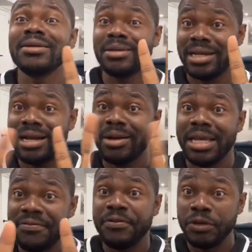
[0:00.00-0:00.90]
if
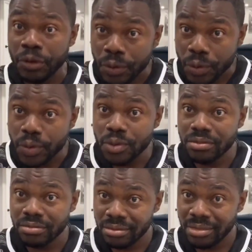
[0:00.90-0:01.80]
you
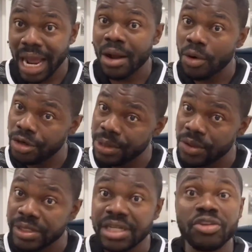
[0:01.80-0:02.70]
are going to be using it, you
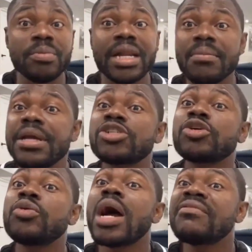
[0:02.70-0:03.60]
better make sure you have
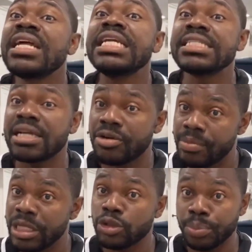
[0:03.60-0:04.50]
a lease agreement to
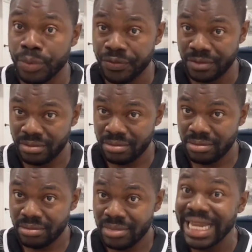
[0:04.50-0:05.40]
prove. A
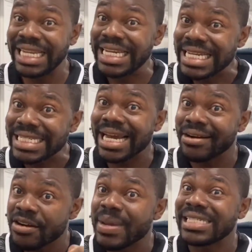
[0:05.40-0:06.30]
lease agreement
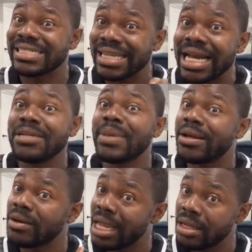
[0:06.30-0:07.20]
signed by your
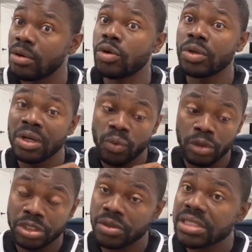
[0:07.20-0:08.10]
landlord with your
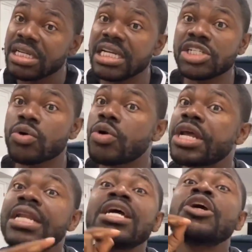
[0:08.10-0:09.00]
signature on it,
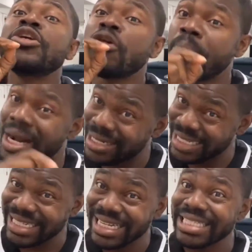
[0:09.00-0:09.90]
your partner's
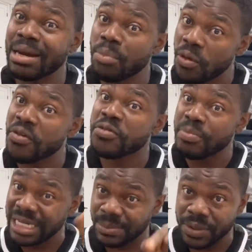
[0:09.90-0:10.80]
signature, both of you must be
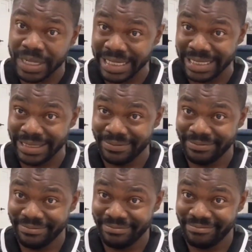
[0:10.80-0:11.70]
on it,
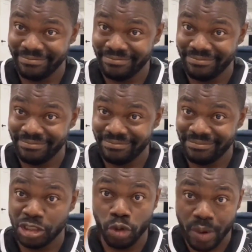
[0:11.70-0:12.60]

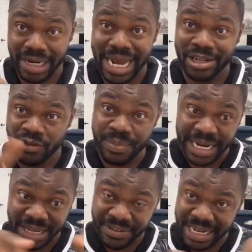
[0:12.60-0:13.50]
showing that you've been living
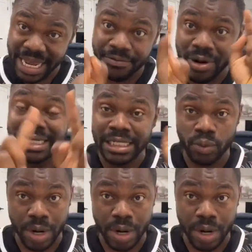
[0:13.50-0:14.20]
there for at least 1 year.